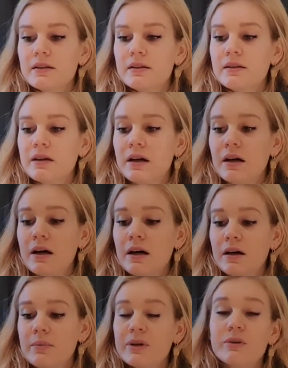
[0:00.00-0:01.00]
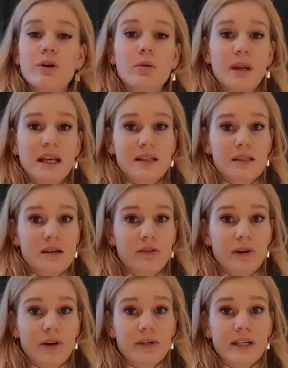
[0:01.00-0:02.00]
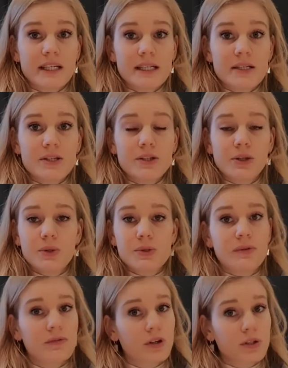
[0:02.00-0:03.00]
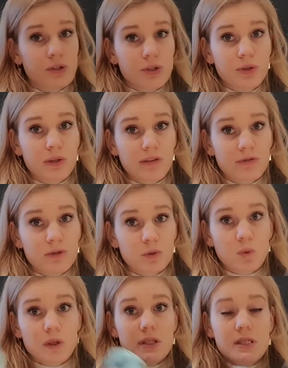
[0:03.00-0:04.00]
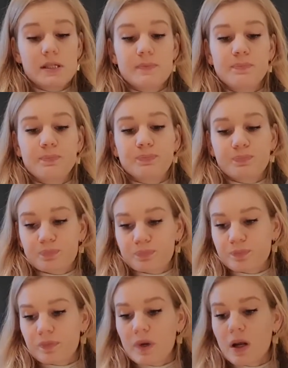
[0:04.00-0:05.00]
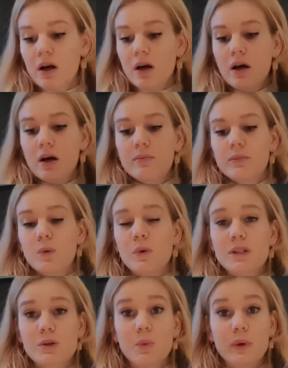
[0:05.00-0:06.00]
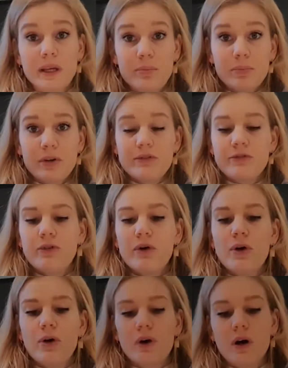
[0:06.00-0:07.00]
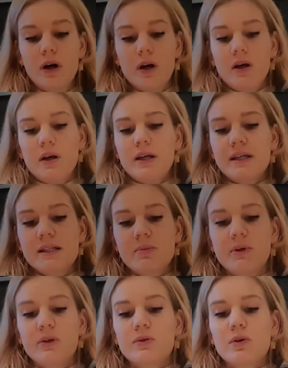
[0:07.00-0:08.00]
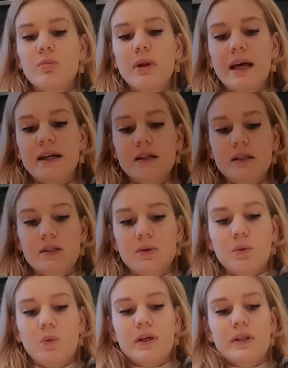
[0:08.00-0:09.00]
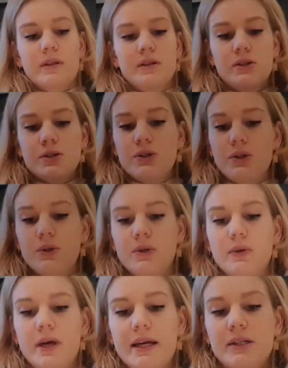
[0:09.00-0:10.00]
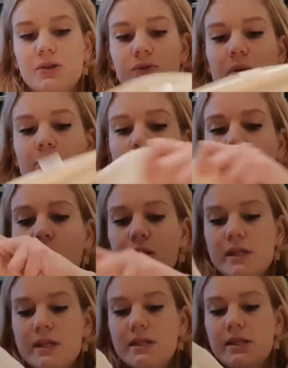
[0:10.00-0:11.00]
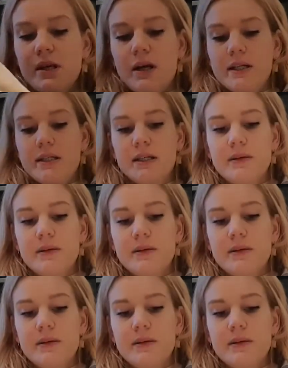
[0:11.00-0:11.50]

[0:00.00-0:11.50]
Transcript: The miracle blankets are very easy to use. You've got two different ones. The ones we prefer is the miracle blanket with the two extra parts inside